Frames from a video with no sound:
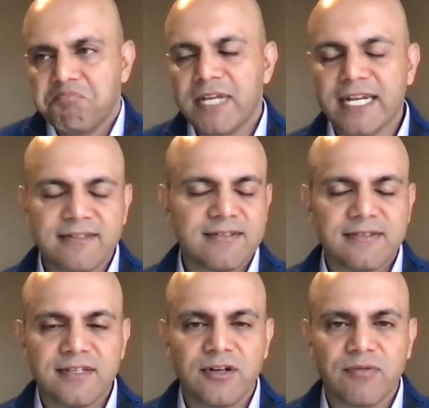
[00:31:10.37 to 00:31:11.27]

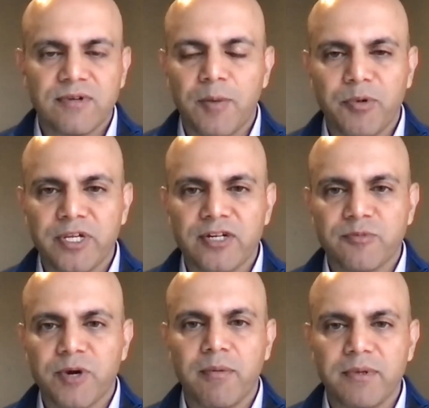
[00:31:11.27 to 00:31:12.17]
next, couple of years,
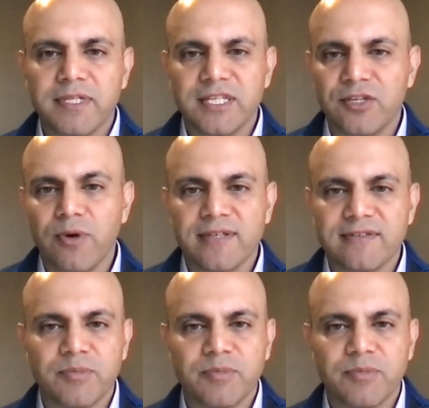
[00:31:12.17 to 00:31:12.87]
probably the U.S.